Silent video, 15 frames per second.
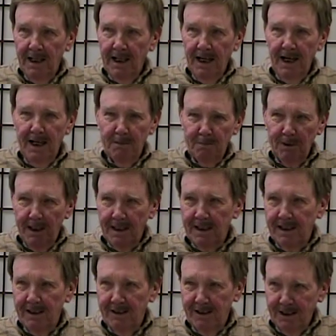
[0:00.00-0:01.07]
I had played a
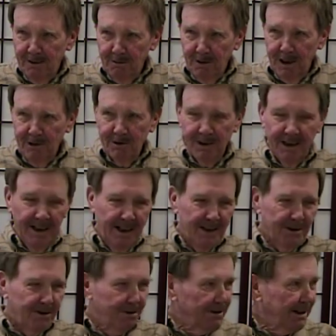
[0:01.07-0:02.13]
clarinet when I was in high
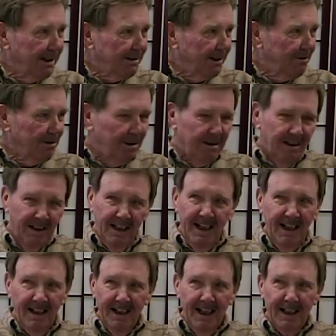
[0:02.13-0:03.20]
school, and I thought, well,
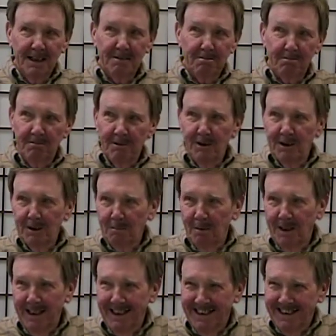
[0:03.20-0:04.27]
hell, I can learn to
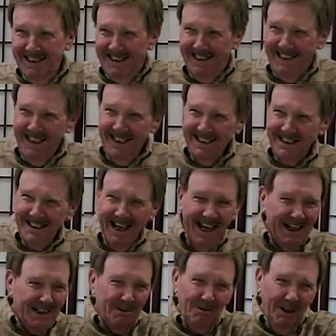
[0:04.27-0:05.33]
play
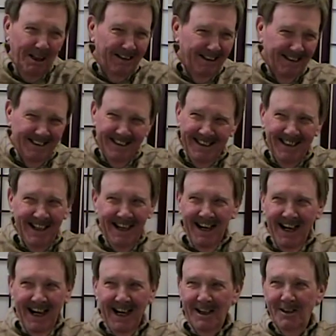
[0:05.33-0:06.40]
sax. Well,
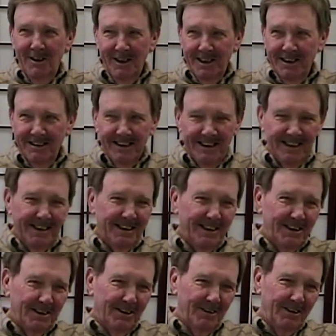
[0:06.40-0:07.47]
I couldn't.
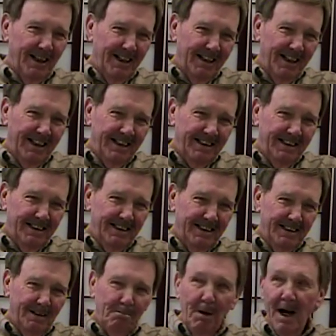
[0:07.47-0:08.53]
So then
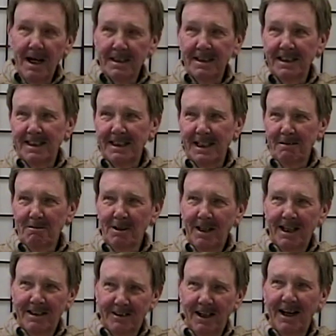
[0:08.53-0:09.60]
the boxing team, well,
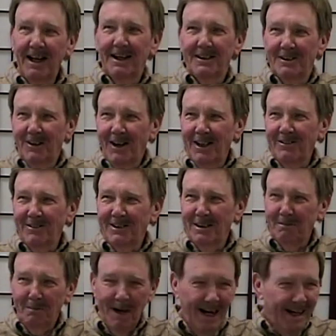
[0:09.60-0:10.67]
I thought, I'll go out for the
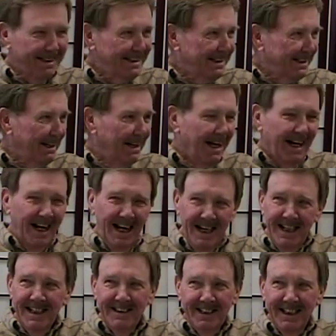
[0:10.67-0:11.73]
boxing team.
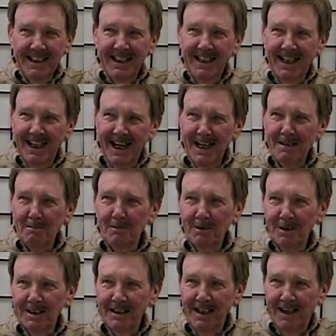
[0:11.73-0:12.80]
Anything to get out of
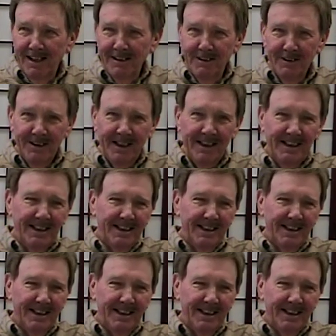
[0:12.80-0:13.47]
pulling guard duty.